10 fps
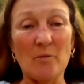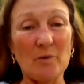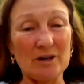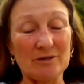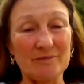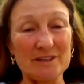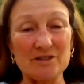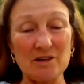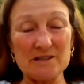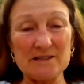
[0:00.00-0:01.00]
Well,
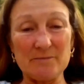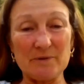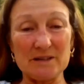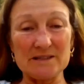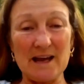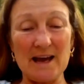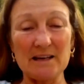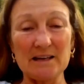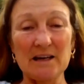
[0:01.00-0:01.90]
it's not as simple as that.